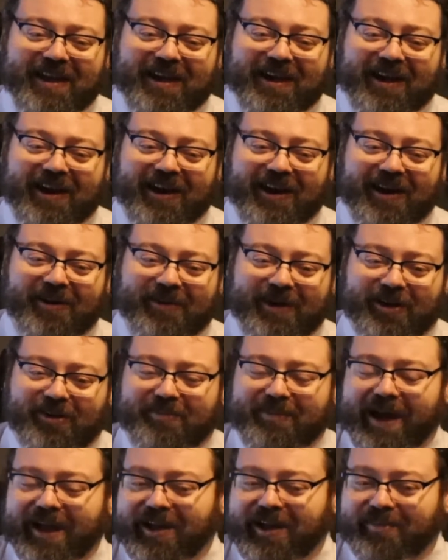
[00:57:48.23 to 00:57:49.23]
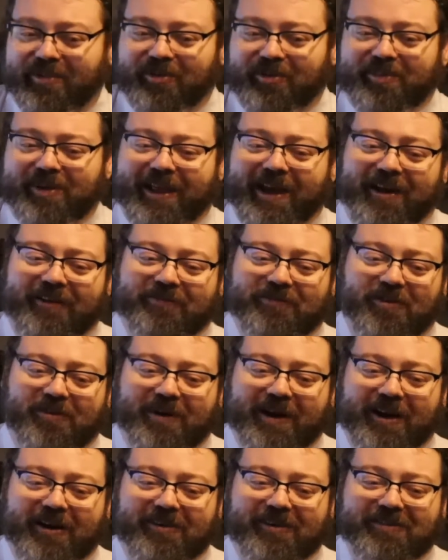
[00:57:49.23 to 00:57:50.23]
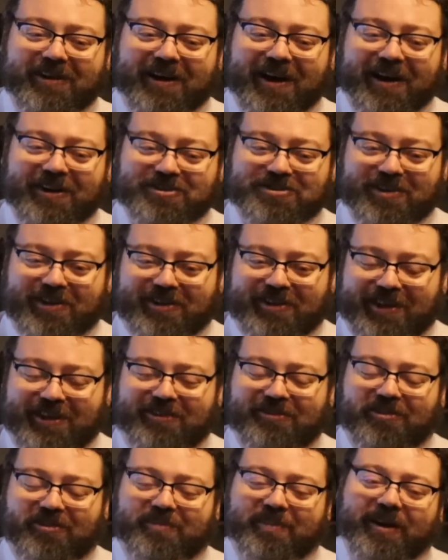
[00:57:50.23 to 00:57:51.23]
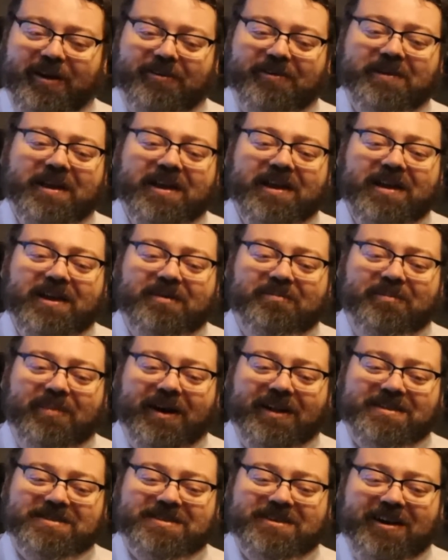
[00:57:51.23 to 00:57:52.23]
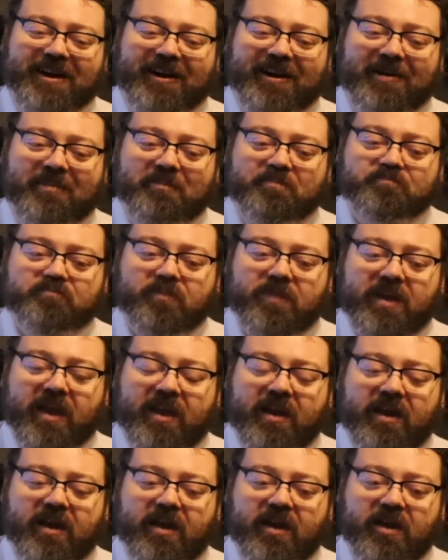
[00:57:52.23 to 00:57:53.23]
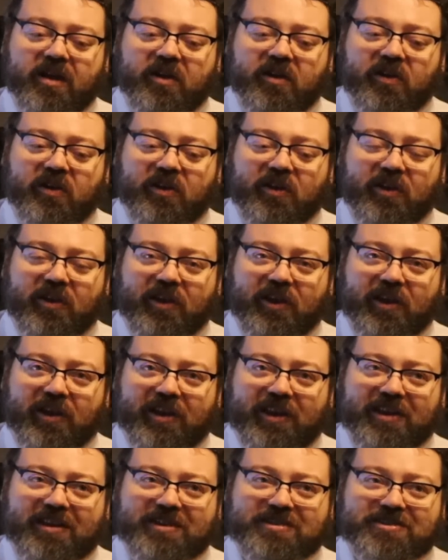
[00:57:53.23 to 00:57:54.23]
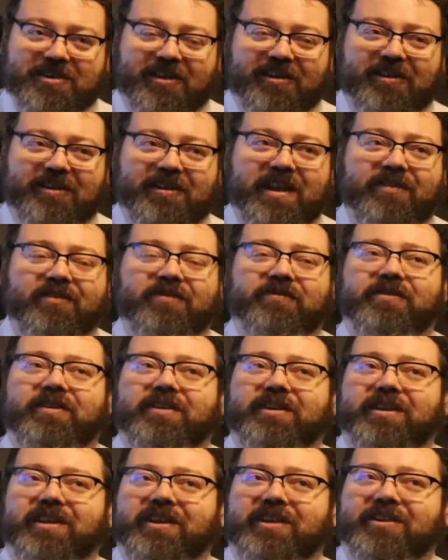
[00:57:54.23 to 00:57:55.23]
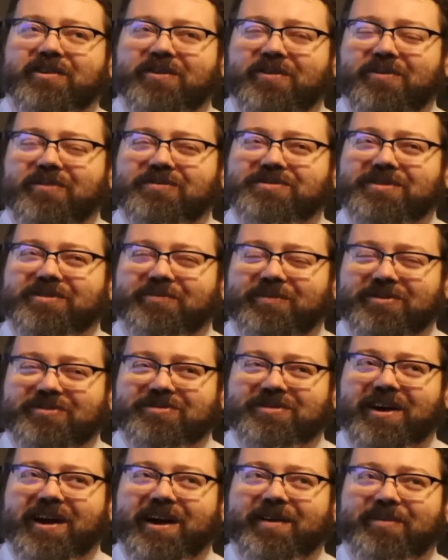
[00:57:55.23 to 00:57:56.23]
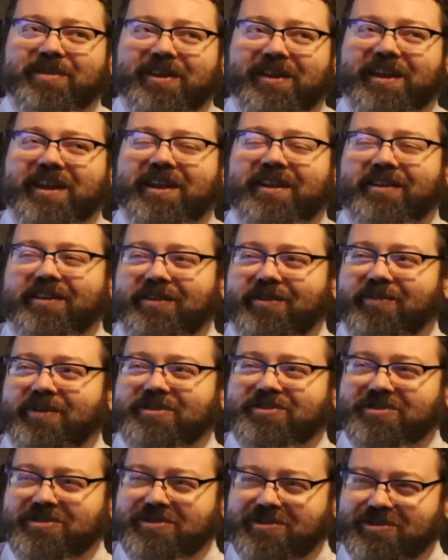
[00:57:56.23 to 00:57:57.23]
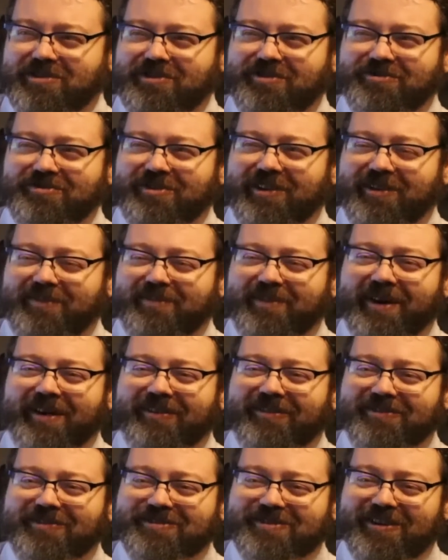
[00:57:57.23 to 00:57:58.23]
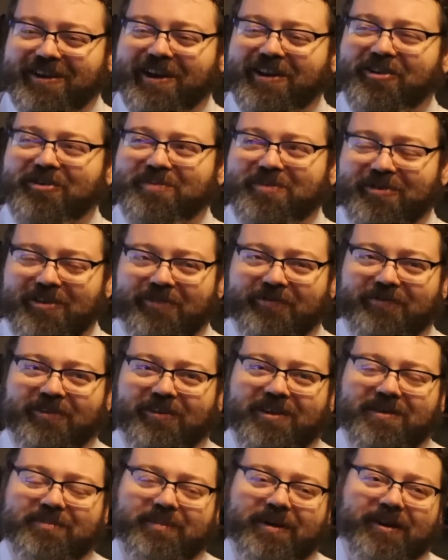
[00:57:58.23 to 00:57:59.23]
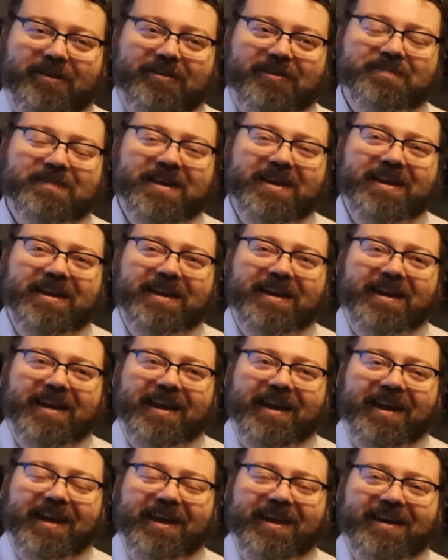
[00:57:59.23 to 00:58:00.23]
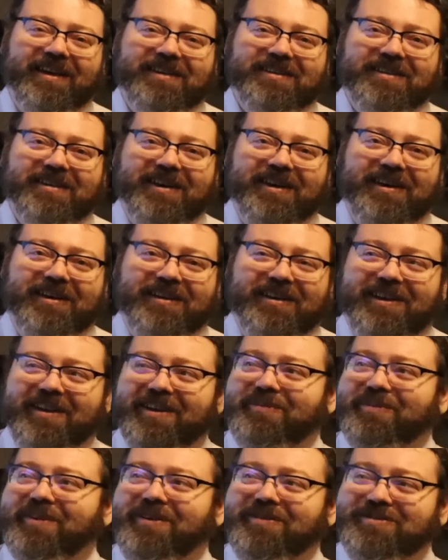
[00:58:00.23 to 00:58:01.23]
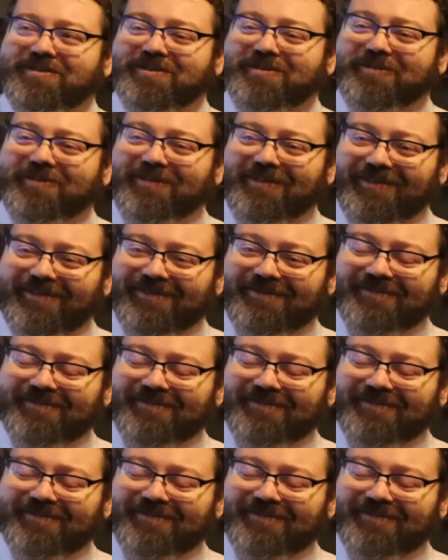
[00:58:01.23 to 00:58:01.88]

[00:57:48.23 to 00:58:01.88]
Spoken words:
We had our mic up a little bit loud for a while so I could hear her better. But it is never fun getting colds in the wintertime and then getting another one just as soon as you're getting better. So I hope you're all feeling better and get well soon.